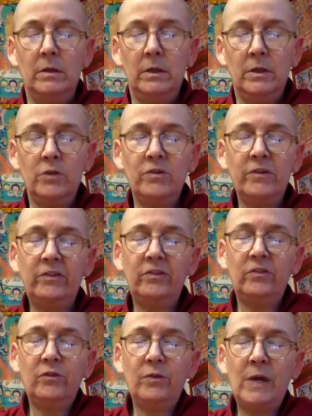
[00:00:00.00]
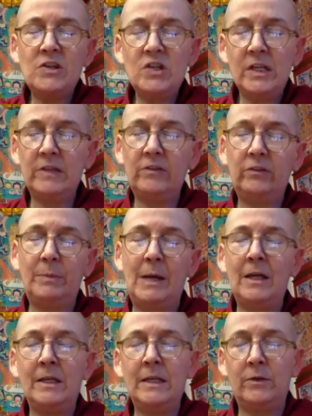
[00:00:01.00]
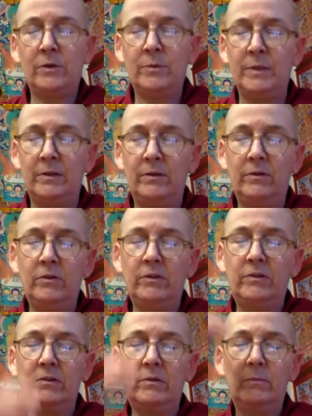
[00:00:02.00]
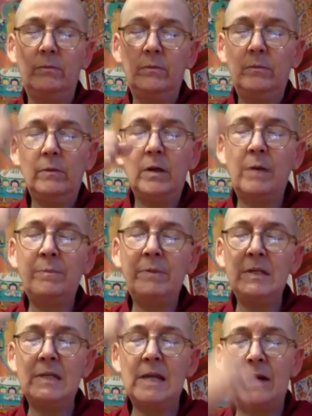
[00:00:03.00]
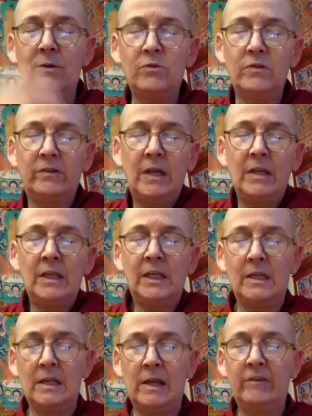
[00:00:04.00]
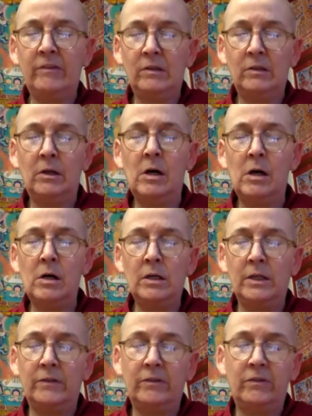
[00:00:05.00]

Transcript: And you're just stretching the spine out a bit, just up and down, just getting it nice and long and